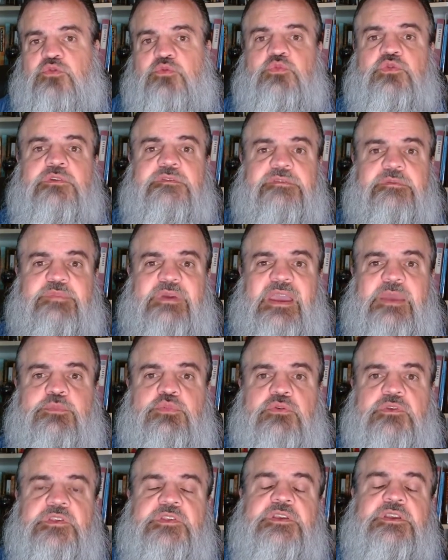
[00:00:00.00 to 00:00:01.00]
remove the
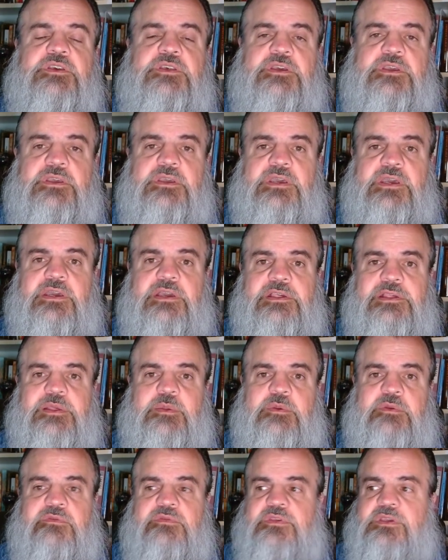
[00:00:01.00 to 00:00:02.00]
paper ceiling, as
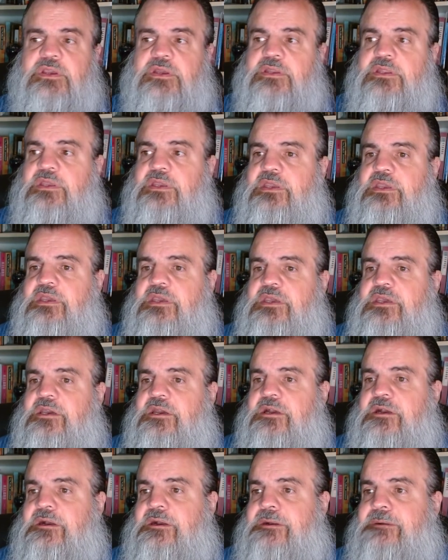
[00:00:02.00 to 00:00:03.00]
some have said.
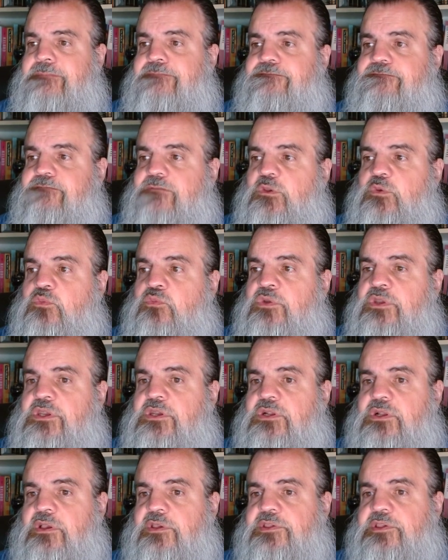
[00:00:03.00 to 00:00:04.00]
Um, we
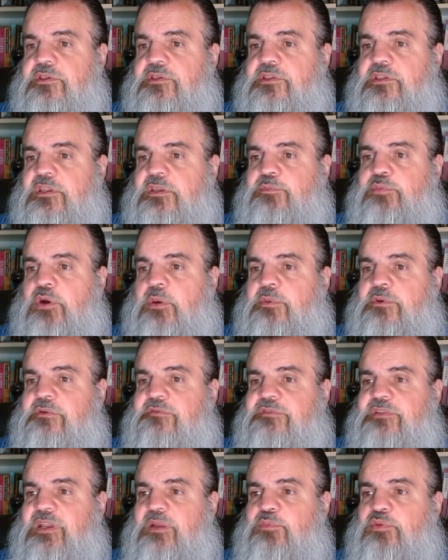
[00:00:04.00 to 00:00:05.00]
could also see
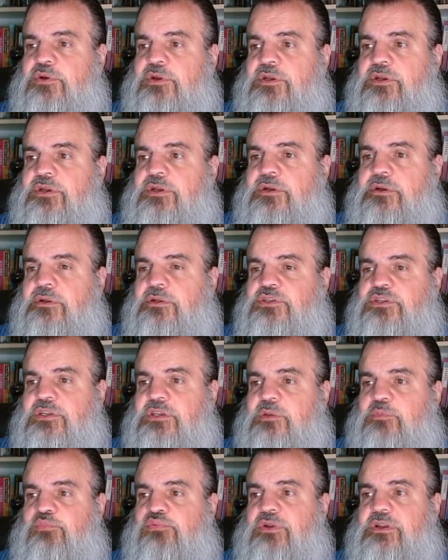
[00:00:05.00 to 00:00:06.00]
Department of Labor
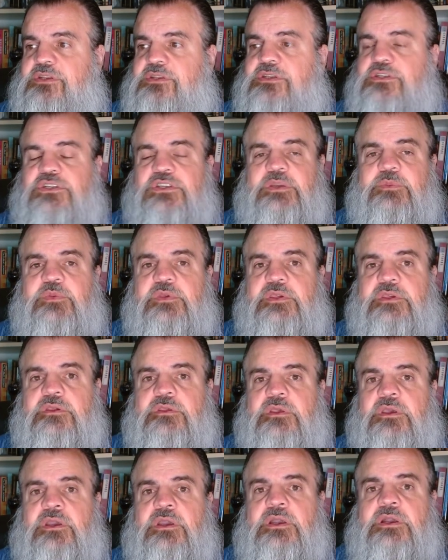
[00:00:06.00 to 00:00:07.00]
encouraging
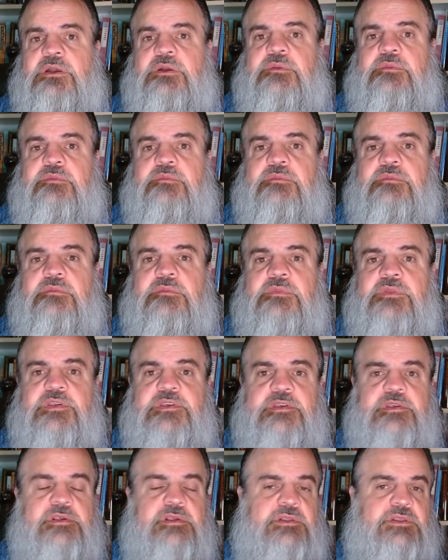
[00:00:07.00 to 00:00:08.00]
apprenticeships. Um,
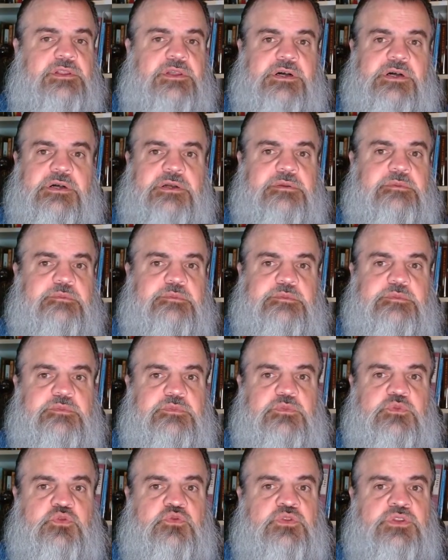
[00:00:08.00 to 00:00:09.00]
this is a long,
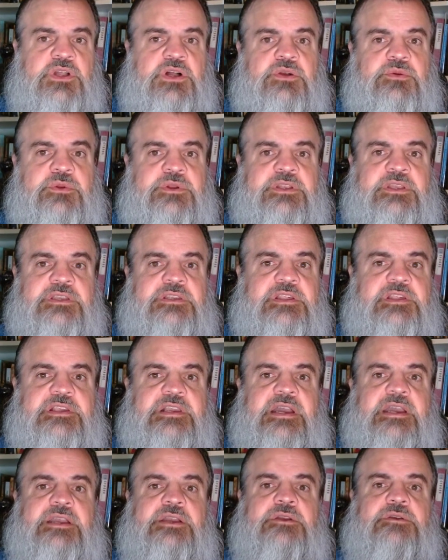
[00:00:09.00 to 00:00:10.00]
long-running
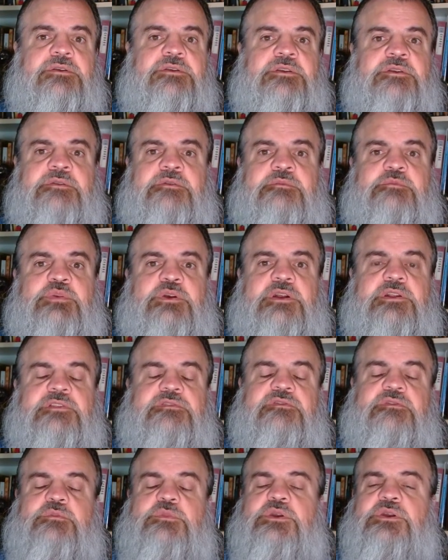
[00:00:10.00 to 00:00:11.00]
desire in
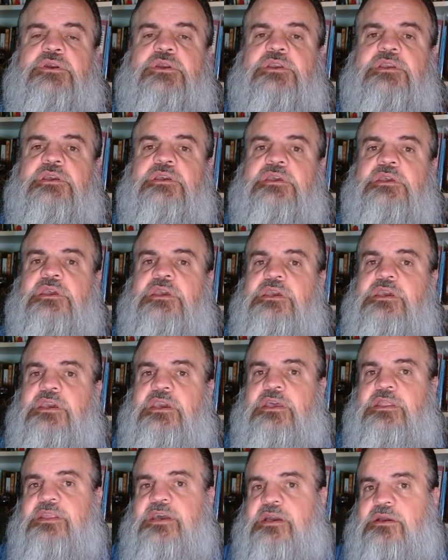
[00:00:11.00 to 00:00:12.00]
parts of America,
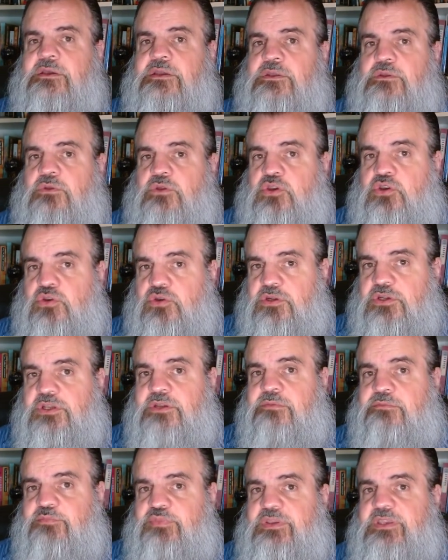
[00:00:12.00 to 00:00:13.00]
and that could
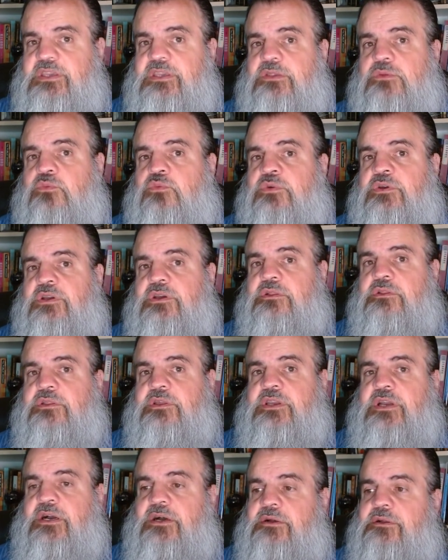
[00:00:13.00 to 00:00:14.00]
compete
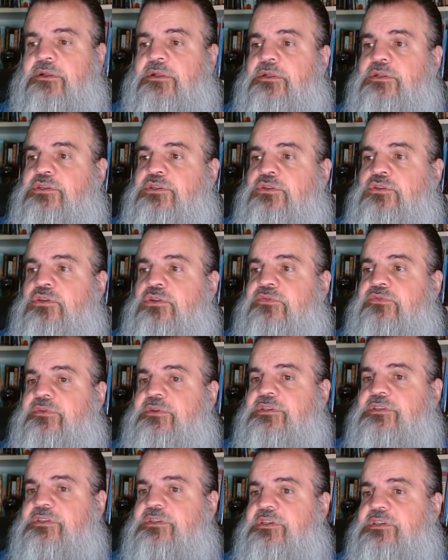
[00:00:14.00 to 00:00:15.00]
with college and
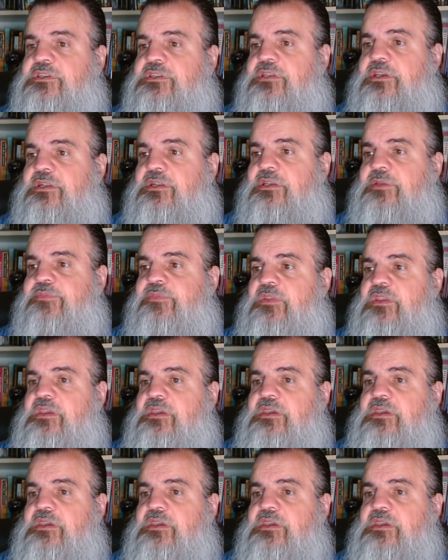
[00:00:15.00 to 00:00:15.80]
university study.